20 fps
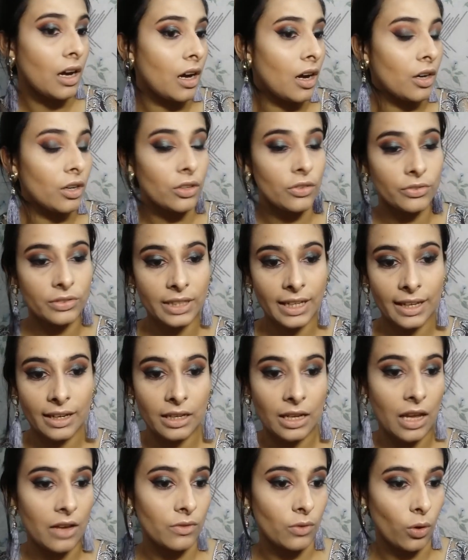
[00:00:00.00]
Out of
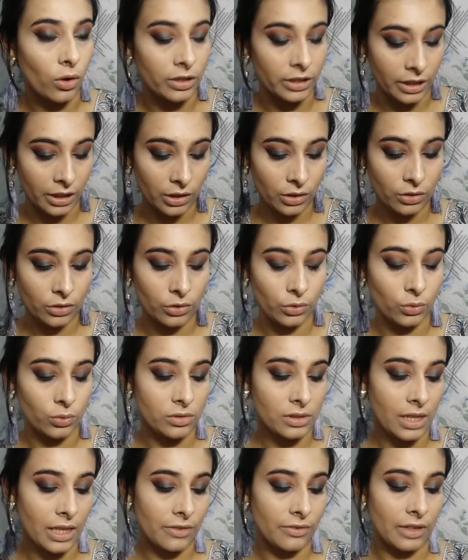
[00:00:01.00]
10, I've already
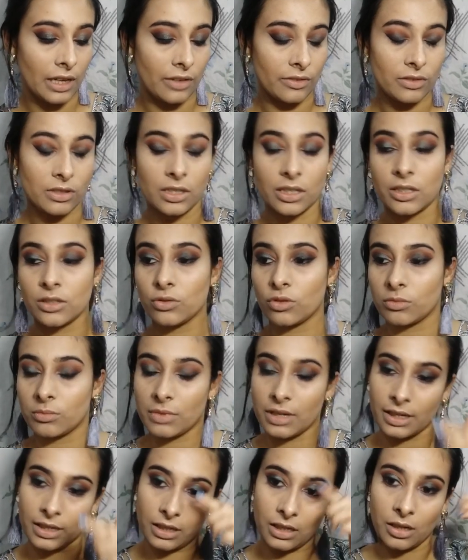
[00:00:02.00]
used like 5 shades on
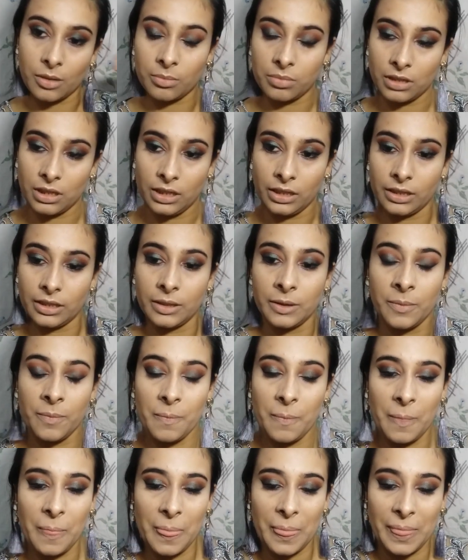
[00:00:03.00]
my upper lid.
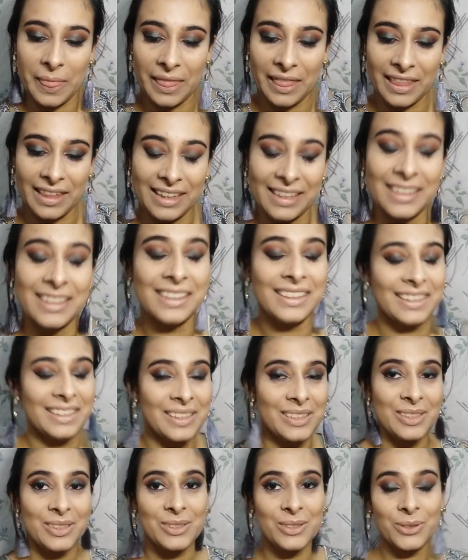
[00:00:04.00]

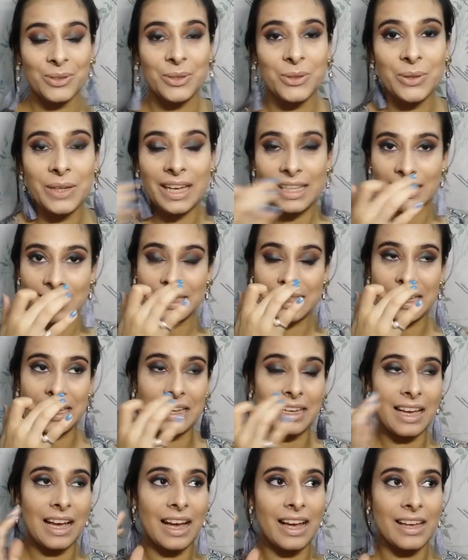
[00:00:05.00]
So you can
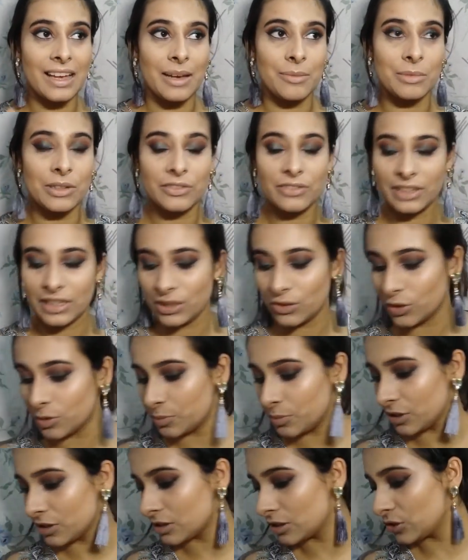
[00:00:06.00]
say I am a very good
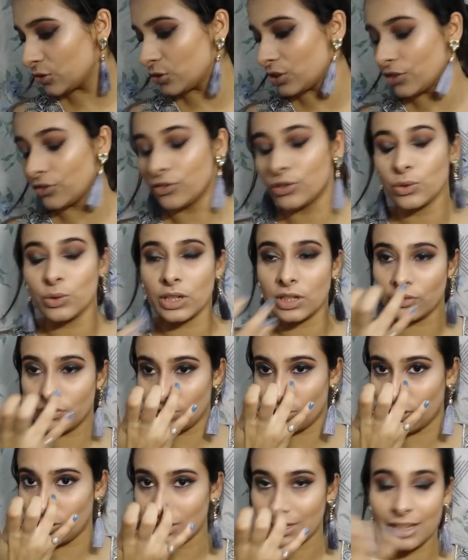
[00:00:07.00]
person to review, and of
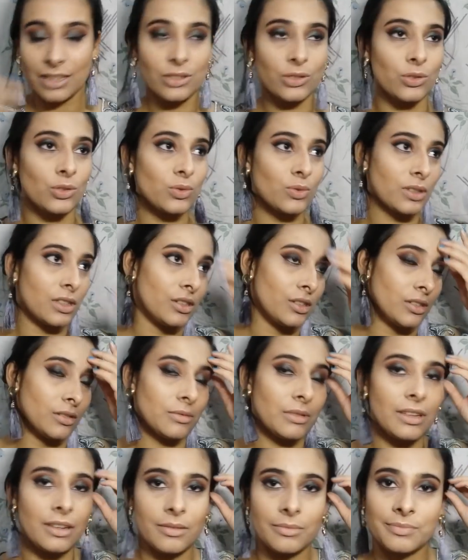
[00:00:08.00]
course, as usual,
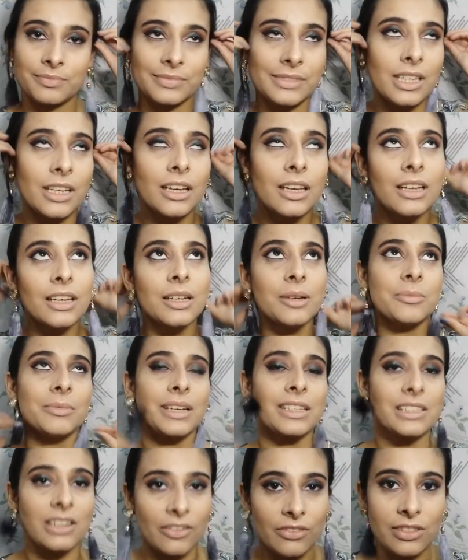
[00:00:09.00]

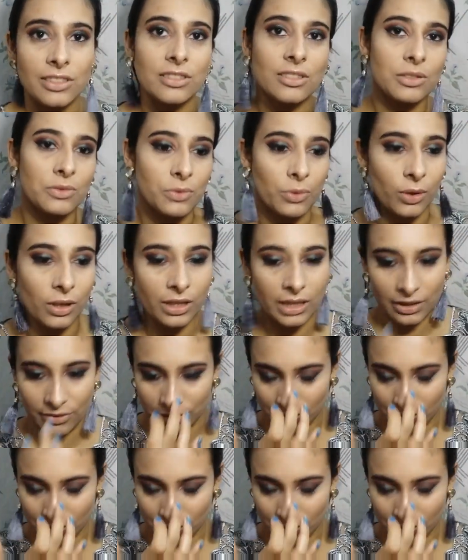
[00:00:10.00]
my stuff is just falling